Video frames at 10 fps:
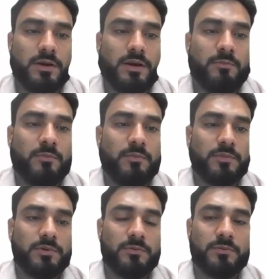and
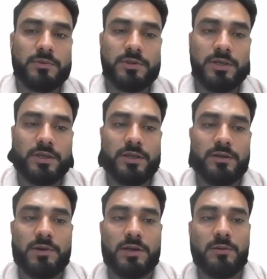then
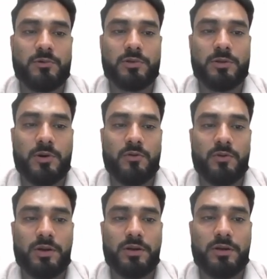it will come to the
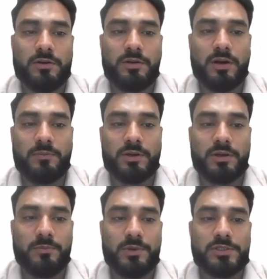mountaineer after
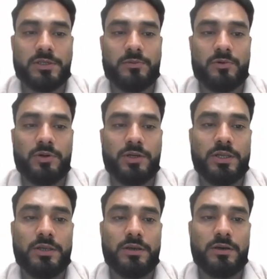completion of
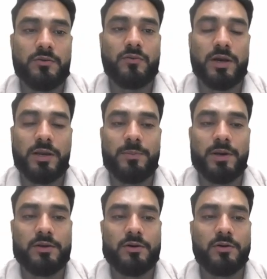25
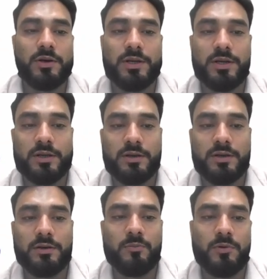badge or
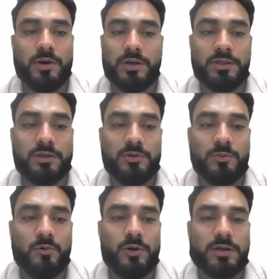
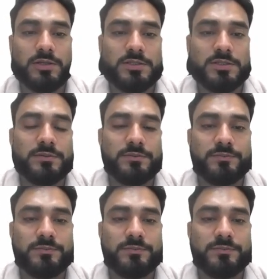18,000 points.